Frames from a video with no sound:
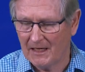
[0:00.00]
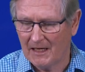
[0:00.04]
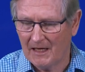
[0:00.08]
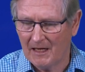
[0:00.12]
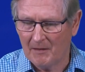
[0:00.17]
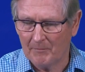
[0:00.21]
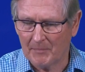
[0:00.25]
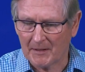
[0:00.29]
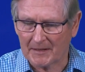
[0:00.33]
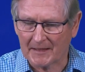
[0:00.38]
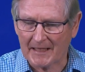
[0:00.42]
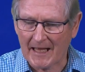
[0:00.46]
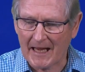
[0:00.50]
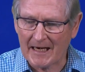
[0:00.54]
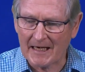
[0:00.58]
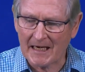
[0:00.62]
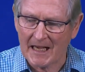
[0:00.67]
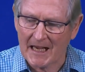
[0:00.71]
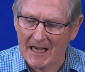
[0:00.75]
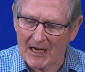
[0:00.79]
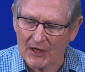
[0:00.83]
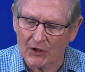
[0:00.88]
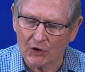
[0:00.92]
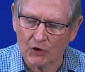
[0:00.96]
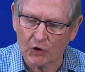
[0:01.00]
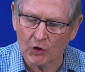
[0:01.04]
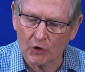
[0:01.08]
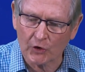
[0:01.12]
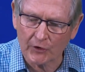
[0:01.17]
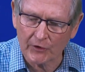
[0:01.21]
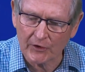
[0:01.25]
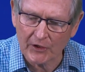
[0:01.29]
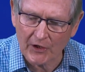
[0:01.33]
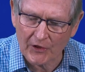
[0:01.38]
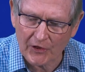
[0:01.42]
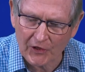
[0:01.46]
But then he
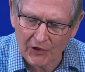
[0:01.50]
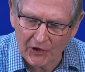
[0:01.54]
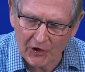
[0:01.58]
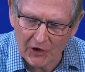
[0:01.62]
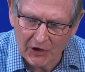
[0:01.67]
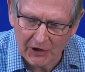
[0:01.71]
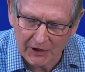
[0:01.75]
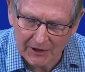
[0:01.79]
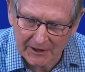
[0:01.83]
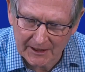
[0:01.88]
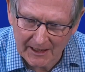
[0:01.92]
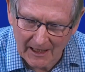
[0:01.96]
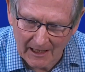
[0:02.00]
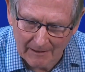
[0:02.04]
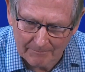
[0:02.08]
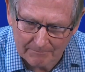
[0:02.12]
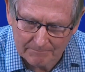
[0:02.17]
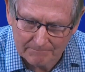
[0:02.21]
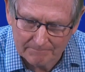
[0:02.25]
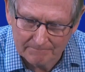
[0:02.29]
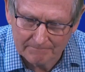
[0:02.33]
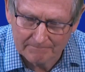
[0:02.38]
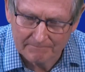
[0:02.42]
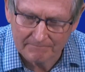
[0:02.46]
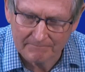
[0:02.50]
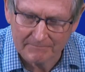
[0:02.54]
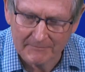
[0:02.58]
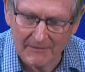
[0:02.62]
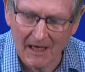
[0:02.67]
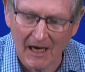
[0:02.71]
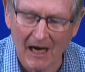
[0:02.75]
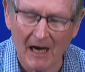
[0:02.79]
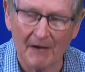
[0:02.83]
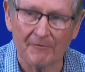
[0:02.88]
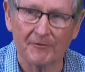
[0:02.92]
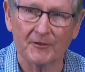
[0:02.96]
took the third cup
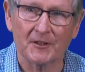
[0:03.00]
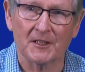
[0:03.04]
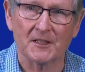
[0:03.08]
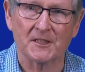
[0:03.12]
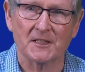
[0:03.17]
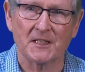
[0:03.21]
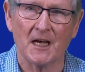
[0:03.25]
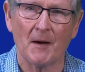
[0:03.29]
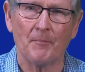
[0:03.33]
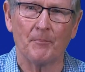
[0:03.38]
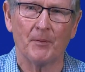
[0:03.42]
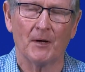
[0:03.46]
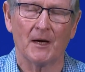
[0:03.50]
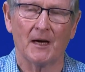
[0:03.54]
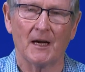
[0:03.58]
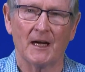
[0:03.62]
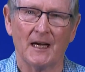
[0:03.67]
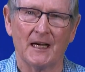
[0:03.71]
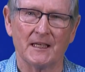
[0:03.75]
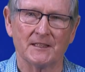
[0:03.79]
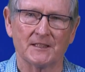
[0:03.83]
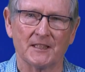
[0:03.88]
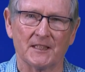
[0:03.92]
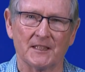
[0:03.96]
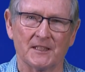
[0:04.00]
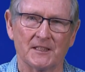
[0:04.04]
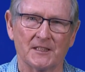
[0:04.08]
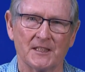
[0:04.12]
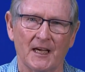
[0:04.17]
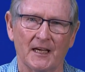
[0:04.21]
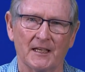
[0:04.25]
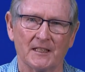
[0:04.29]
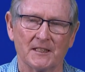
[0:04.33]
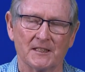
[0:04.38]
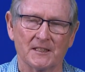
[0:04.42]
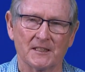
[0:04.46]
after supper, as it
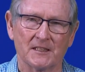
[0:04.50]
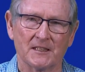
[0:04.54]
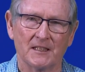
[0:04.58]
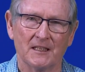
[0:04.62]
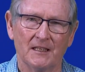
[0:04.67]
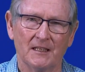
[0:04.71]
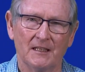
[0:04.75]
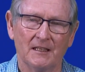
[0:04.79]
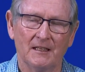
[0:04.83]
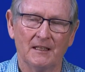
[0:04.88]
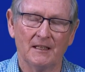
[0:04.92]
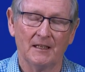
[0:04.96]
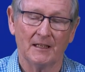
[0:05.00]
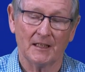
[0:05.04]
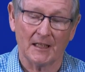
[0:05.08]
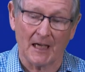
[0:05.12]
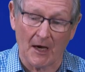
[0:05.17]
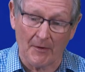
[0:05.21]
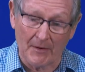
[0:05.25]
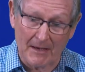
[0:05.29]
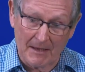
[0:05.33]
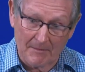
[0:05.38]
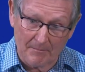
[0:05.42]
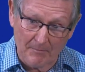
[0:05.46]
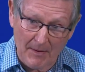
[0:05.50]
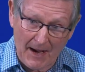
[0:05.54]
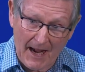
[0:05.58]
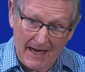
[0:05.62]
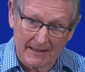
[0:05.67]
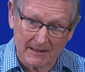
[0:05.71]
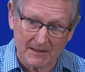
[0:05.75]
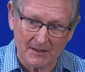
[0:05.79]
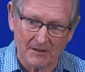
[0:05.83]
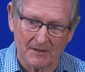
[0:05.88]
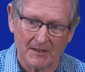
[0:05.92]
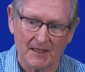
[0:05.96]
says, going
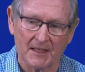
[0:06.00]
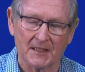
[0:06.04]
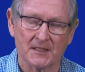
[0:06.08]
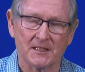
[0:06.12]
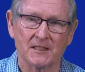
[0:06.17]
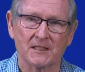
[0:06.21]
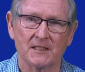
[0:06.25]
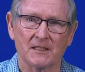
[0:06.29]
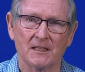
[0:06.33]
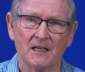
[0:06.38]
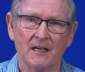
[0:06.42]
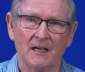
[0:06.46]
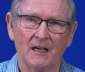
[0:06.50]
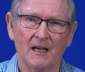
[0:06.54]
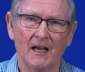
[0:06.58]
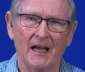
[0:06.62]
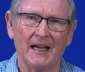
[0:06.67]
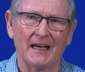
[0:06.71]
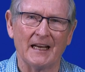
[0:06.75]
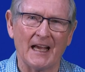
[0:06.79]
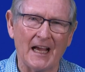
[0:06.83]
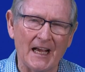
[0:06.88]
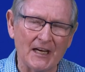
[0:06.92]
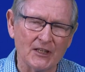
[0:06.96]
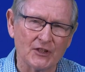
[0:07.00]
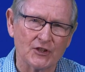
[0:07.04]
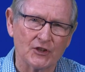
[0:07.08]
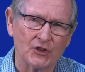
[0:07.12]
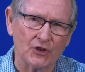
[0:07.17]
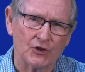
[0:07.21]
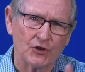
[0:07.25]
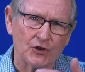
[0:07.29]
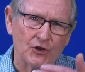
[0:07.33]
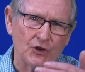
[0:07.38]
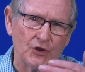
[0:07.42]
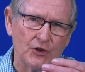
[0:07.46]
back to this and
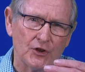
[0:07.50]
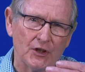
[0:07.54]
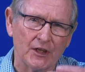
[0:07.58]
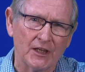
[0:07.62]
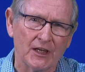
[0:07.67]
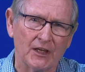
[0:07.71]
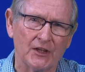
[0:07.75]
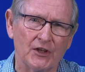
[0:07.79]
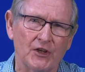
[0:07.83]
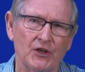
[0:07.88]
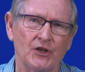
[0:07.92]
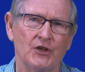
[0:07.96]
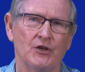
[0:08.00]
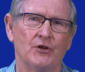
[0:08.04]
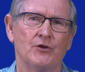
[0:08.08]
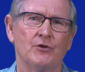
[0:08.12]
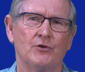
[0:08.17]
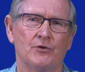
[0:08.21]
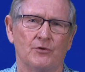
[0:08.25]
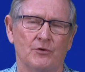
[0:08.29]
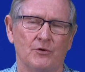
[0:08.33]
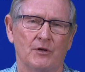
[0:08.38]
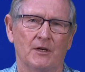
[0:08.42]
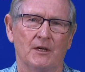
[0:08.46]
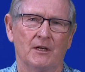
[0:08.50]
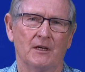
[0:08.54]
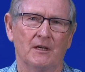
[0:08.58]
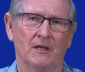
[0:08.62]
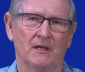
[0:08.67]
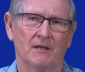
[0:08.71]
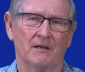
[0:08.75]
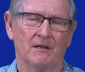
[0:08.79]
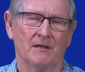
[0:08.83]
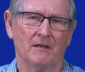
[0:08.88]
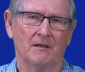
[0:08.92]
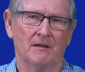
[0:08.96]
instituting a new
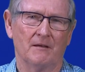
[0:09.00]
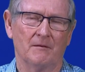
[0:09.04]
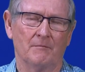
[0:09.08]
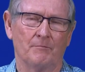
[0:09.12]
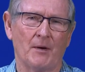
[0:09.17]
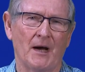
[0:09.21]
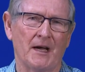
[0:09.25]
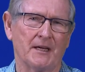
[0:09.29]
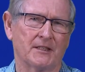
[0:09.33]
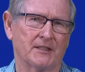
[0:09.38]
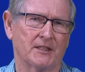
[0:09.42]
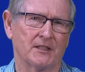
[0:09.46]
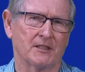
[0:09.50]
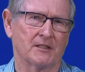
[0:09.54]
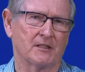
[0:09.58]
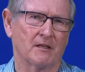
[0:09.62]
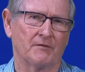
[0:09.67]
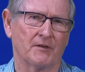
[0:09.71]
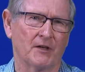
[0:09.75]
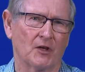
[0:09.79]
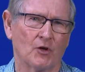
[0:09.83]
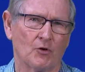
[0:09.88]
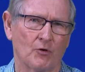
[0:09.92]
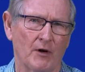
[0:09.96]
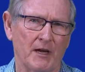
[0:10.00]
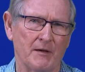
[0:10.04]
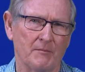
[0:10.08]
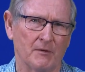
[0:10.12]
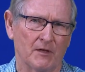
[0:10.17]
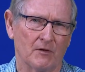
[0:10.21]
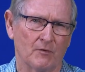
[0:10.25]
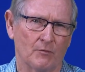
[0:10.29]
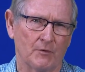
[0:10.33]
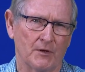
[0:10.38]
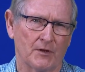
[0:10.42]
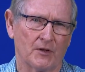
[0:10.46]
basis of
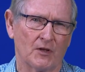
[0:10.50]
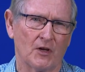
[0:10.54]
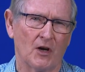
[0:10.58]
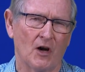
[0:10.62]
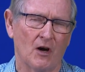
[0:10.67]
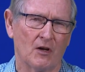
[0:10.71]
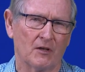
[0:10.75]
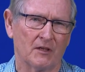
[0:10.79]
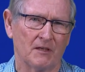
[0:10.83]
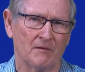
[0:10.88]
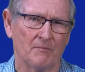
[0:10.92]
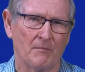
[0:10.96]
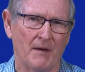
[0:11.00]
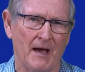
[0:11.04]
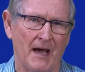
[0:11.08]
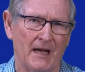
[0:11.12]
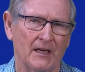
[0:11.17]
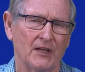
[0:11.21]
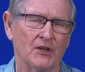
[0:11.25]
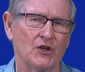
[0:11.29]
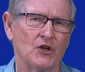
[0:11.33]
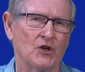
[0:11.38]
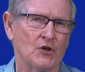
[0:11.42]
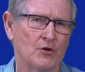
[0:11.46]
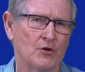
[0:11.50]
agreement with God and man, a new